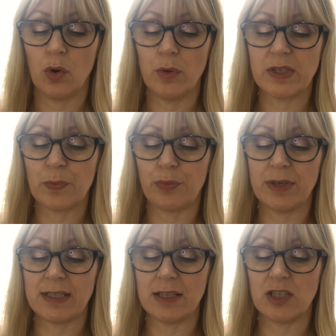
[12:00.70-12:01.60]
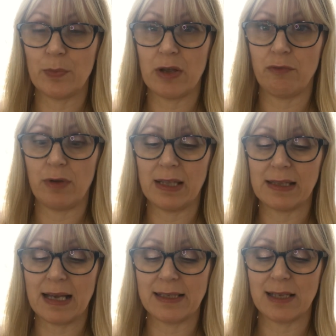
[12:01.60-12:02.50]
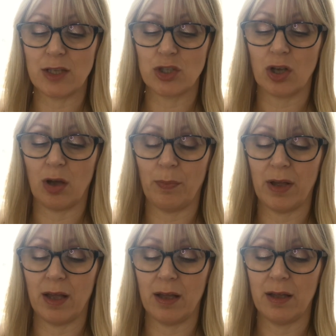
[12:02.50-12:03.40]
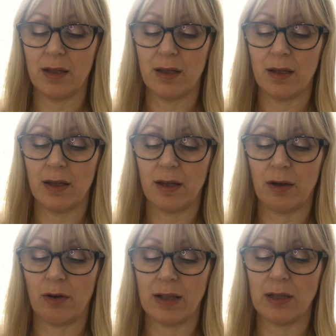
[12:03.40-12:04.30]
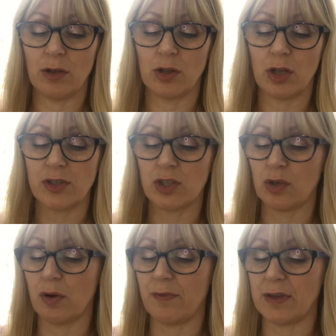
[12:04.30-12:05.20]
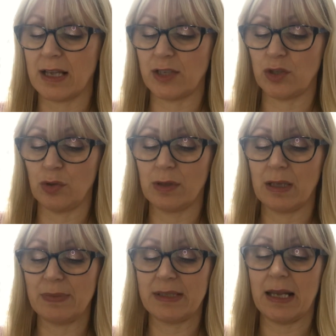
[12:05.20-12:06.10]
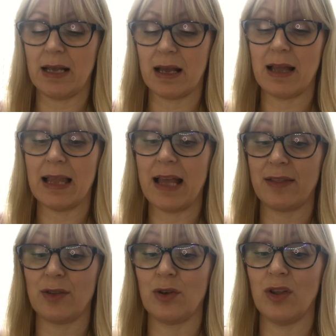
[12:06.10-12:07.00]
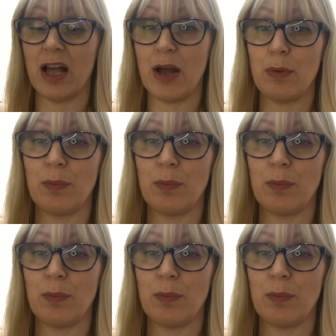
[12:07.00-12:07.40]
Oh, it's pretty. This would be a really nice topper or a little gloss to go over a nice nude lipstick. I like the colour.